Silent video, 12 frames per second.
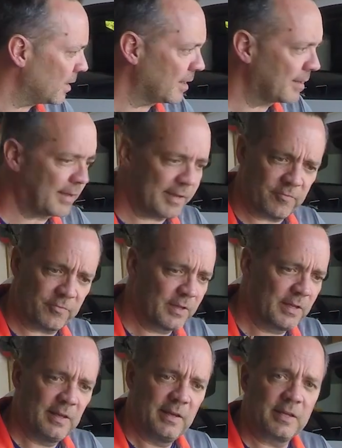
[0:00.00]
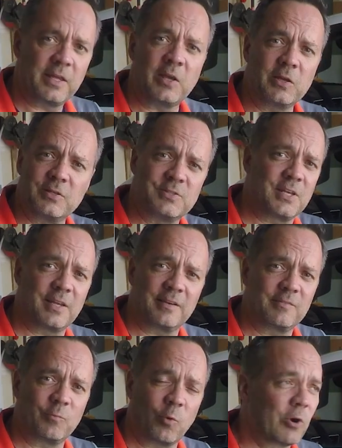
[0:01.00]
have kids
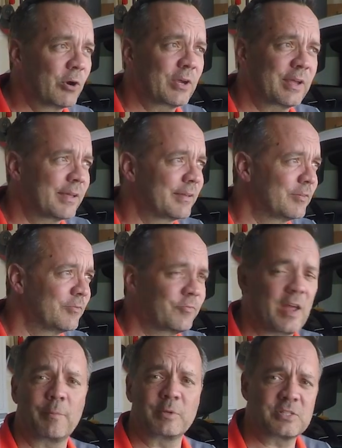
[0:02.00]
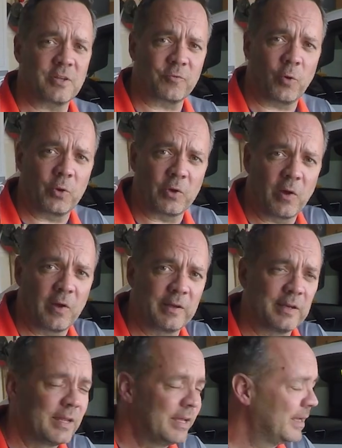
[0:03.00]
and work and family stuff going
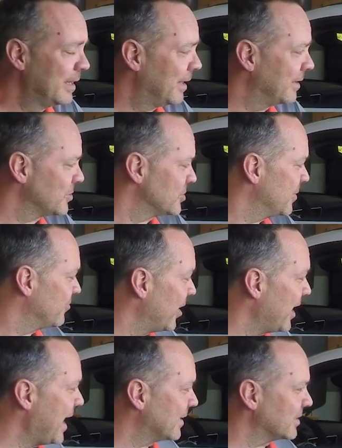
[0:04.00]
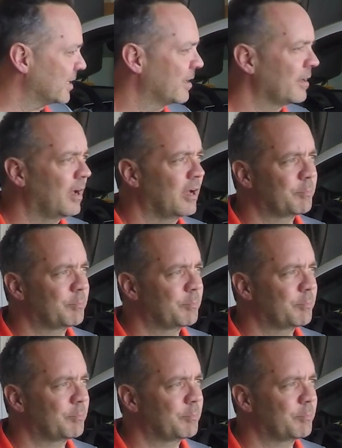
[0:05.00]
on, so it's been very hectic.